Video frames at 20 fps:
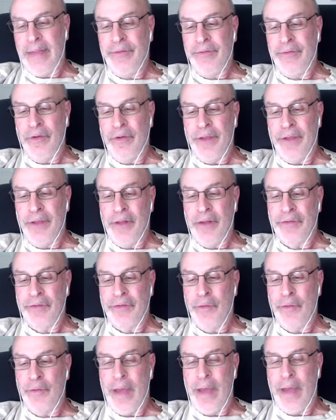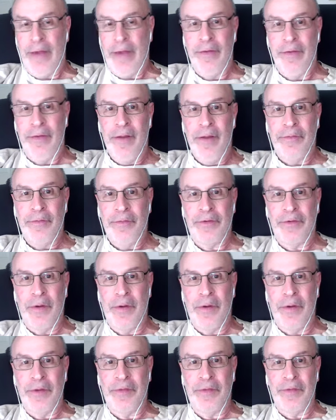Joe Douglas credit for
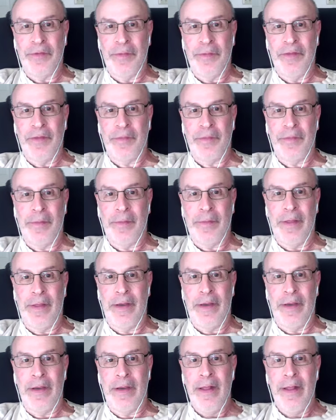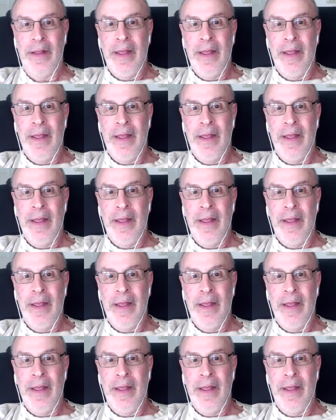showing some discipline